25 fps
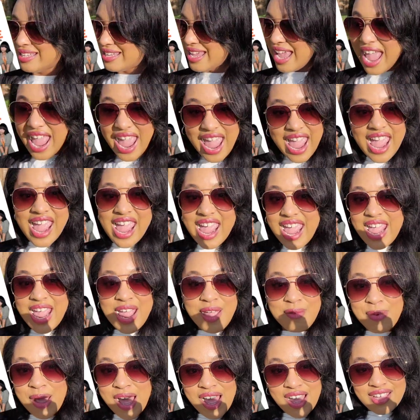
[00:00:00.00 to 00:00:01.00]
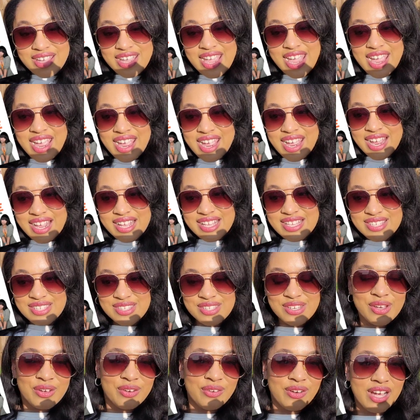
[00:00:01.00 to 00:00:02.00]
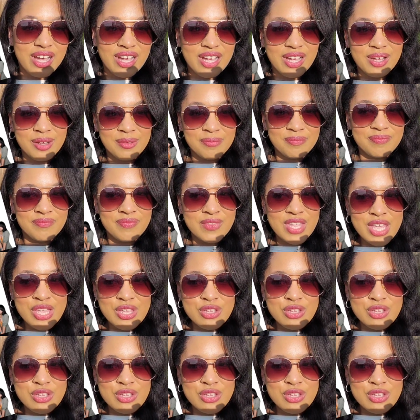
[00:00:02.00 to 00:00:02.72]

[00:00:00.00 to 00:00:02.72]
Yay, podcast! So